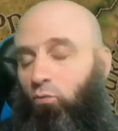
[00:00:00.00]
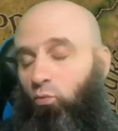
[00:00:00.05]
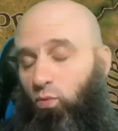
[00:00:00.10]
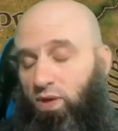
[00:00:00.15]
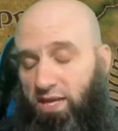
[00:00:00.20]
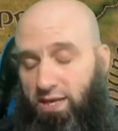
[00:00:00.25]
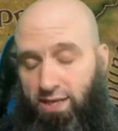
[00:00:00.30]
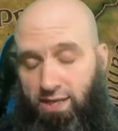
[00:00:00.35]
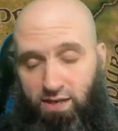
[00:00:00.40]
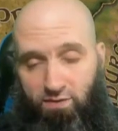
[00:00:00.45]

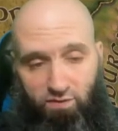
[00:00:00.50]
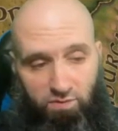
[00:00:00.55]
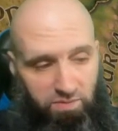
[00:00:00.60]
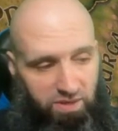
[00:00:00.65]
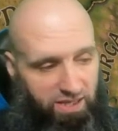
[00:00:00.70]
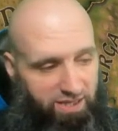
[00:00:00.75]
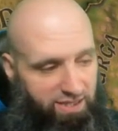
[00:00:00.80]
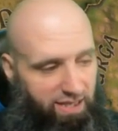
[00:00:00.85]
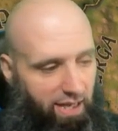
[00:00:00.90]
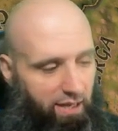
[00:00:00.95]
We can give him
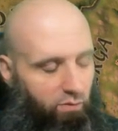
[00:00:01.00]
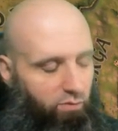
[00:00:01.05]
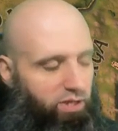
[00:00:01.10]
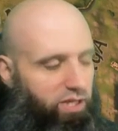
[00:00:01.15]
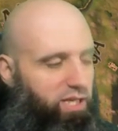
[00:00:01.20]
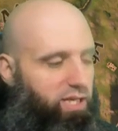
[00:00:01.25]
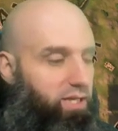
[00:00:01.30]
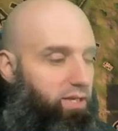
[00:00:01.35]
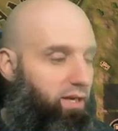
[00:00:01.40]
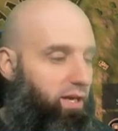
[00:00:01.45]
this
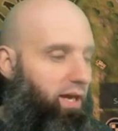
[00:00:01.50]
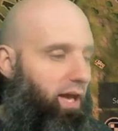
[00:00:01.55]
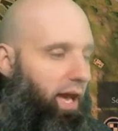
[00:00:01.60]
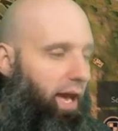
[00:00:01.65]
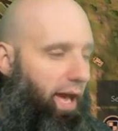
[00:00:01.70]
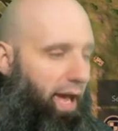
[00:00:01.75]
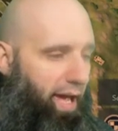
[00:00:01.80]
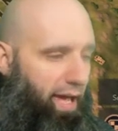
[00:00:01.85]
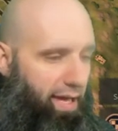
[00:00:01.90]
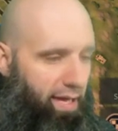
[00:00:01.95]
county,
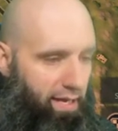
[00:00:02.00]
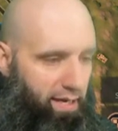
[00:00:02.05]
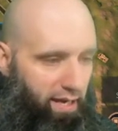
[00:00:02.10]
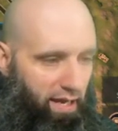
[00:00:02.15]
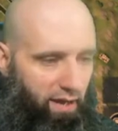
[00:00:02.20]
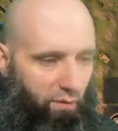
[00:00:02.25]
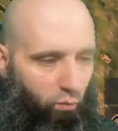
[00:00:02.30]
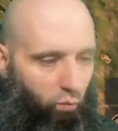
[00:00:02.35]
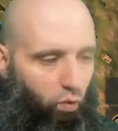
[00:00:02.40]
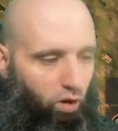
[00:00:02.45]
and
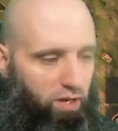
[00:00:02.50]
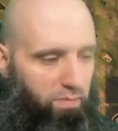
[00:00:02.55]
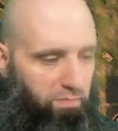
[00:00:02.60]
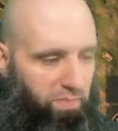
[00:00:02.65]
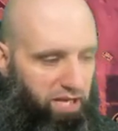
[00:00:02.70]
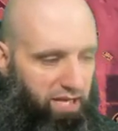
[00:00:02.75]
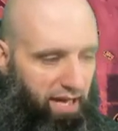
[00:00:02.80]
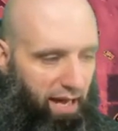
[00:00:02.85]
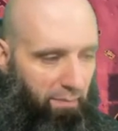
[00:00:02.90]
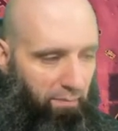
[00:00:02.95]
it wouldn't
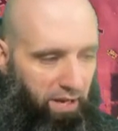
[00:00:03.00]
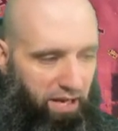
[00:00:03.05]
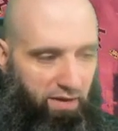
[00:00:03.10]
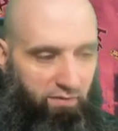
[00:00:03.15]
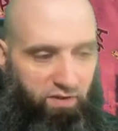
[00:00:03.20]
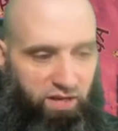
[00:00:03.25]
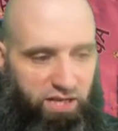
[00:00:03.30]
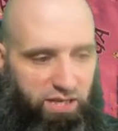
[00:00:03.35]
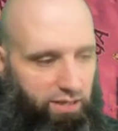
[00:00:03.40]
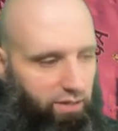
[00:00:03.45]
be that big
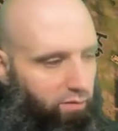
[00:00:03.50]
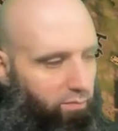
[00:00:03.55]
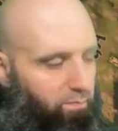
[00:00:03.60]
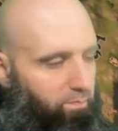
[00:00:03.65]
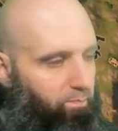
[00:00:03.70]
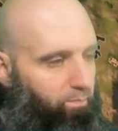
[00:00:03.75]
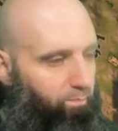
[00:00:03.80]
of a deal.